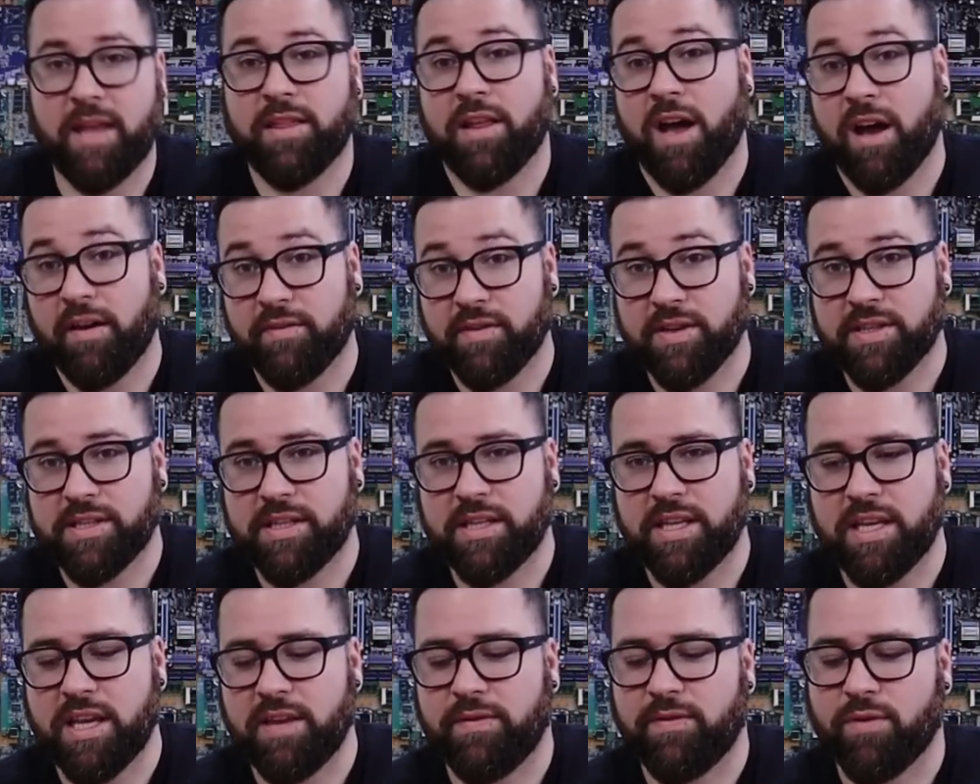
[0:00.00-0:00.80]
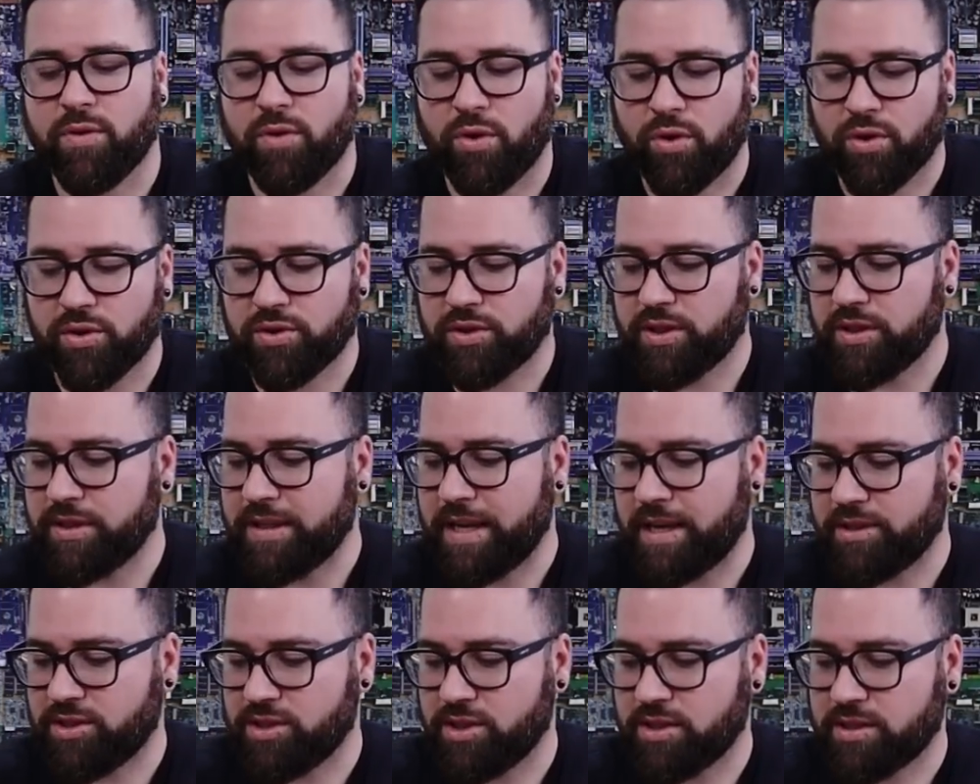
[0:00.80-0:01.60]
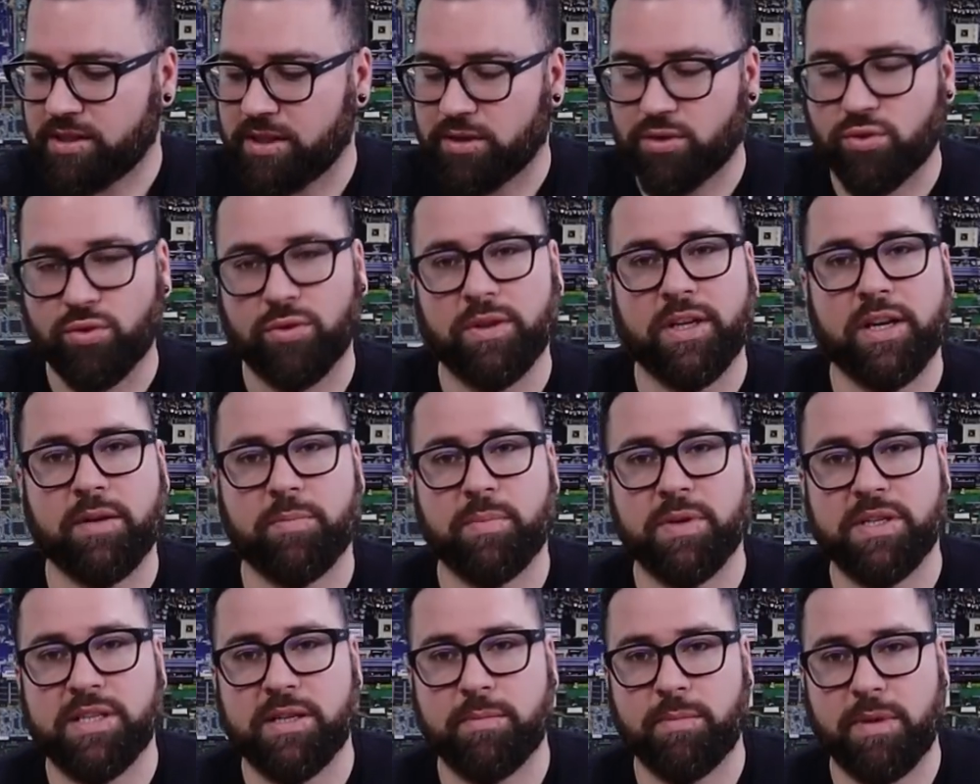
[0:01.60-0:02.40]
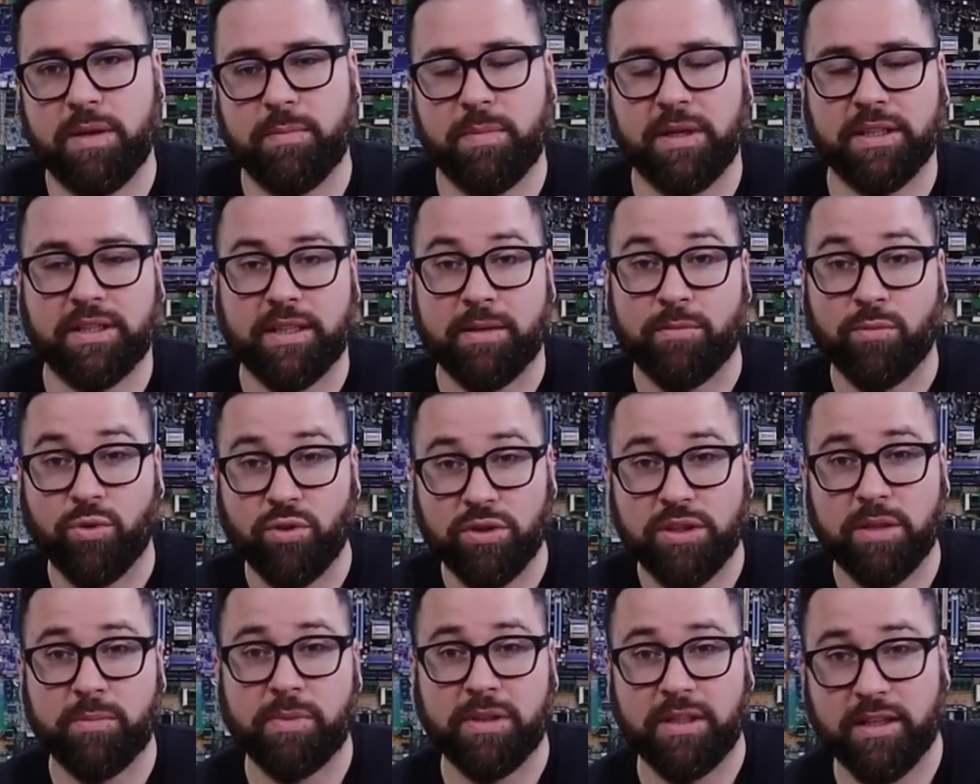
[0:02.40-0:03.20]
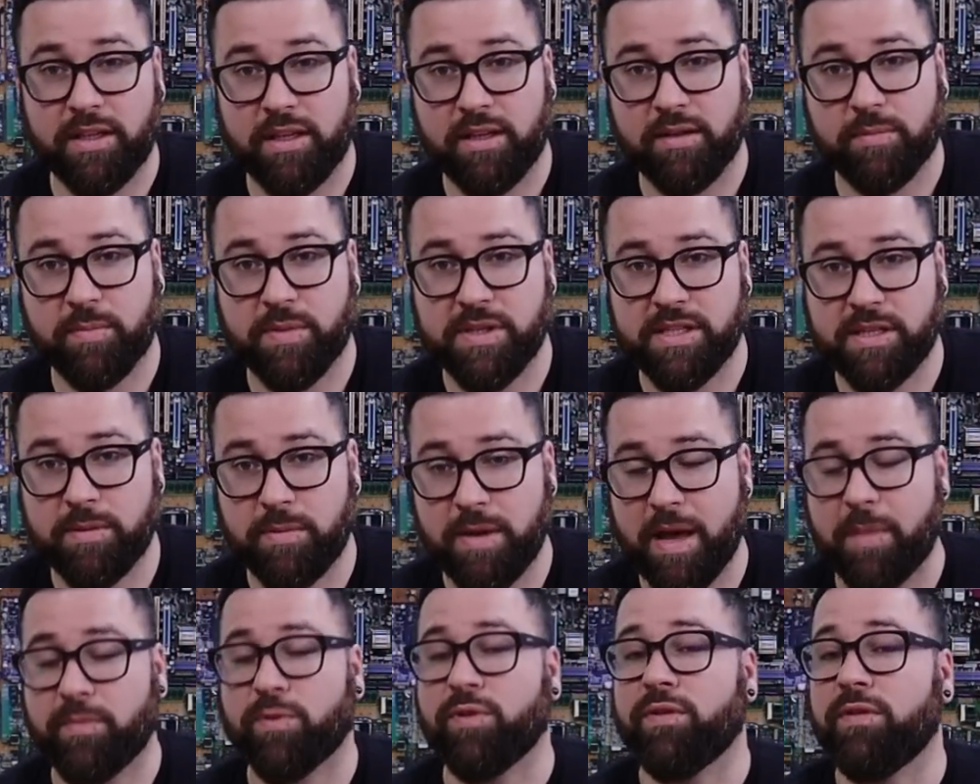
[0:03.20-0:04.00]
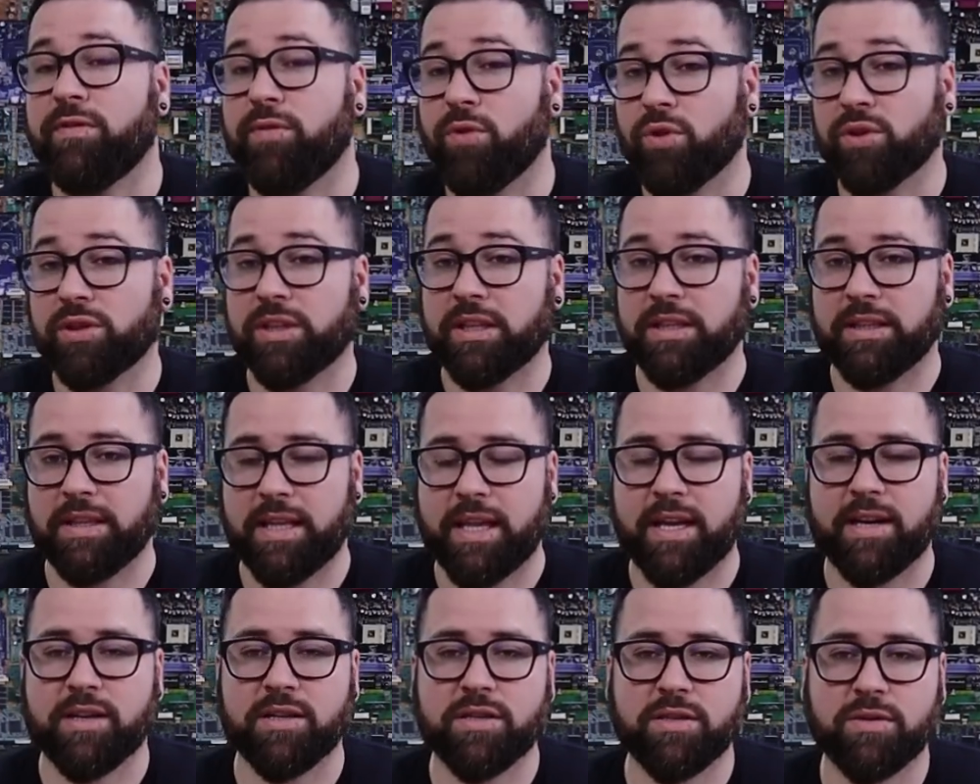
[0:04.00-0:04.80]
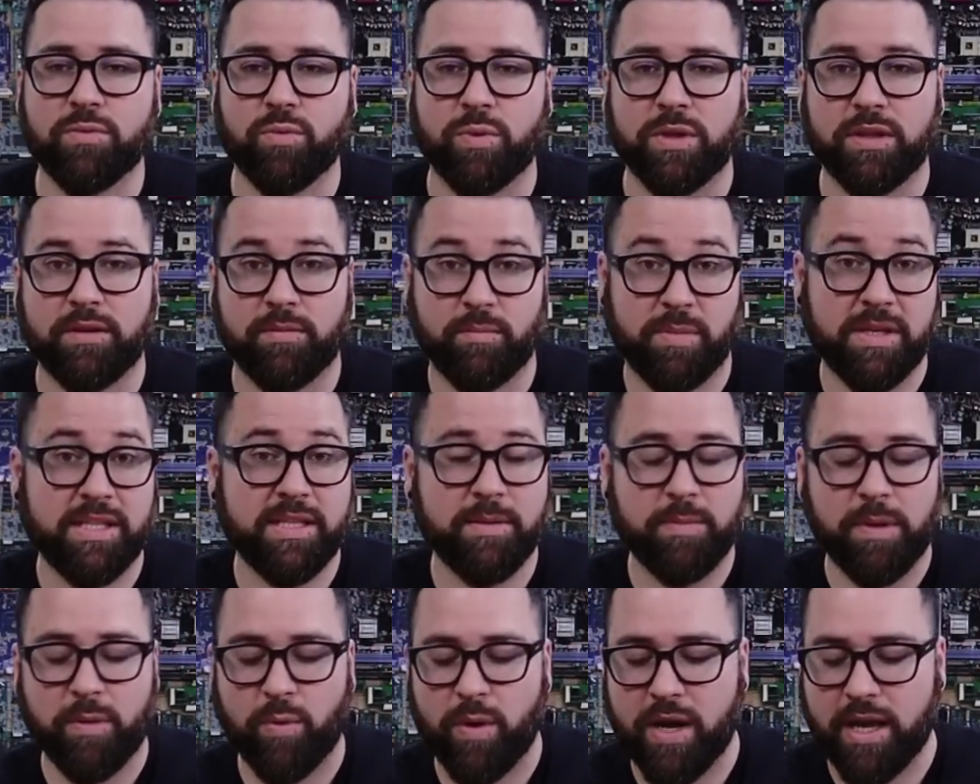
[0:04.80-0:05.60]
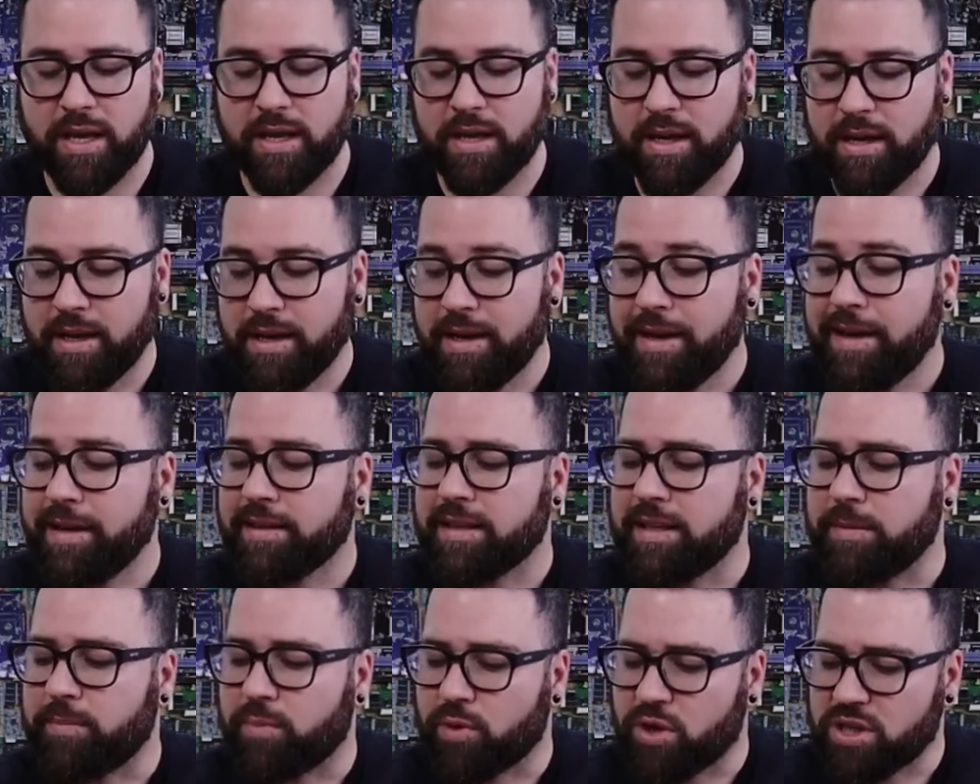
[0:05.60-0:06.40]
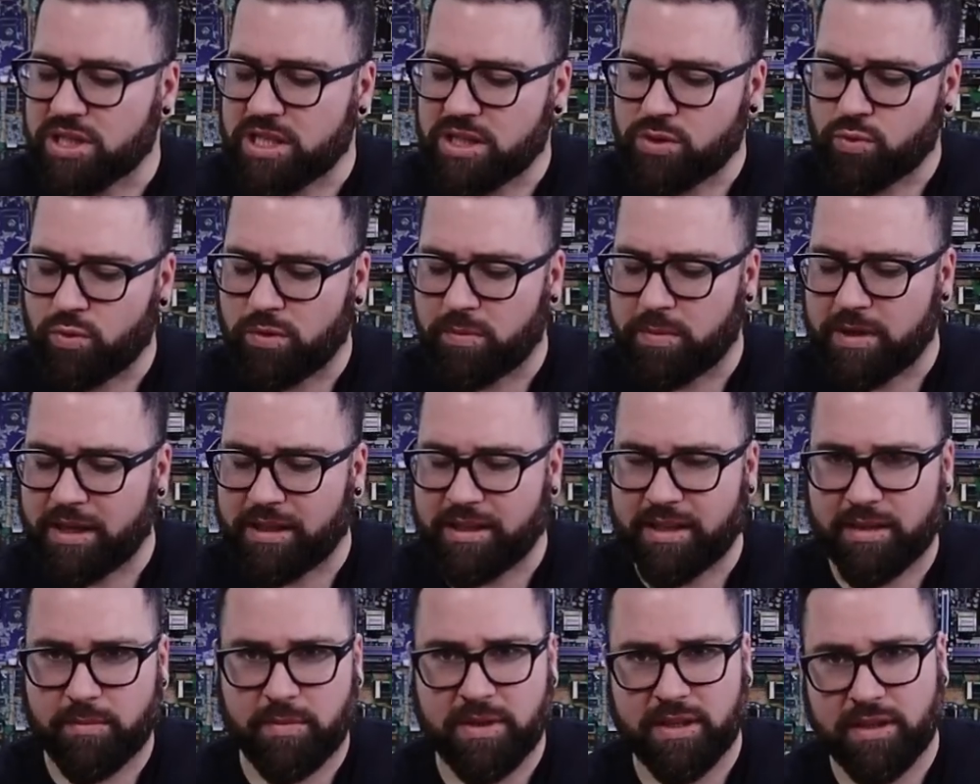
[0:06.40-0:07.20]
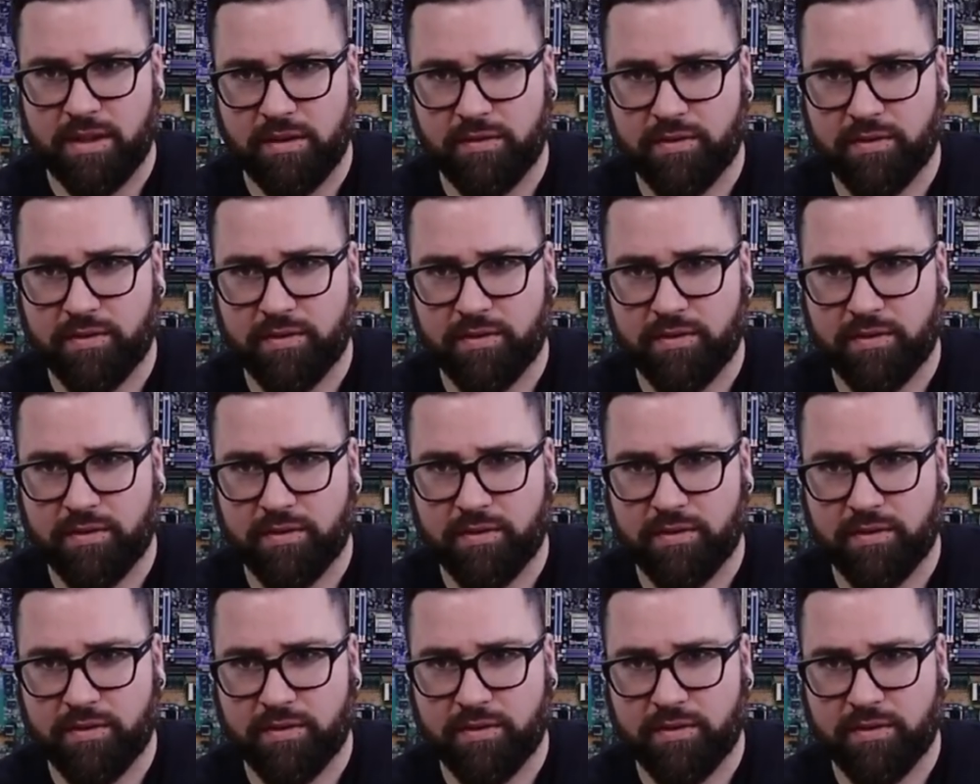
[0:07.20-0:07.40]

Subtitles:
And obviously if you order not just a 2-layer PCB but a multiple layer PCB up to 14 layers with pcbway, the process will be a little bit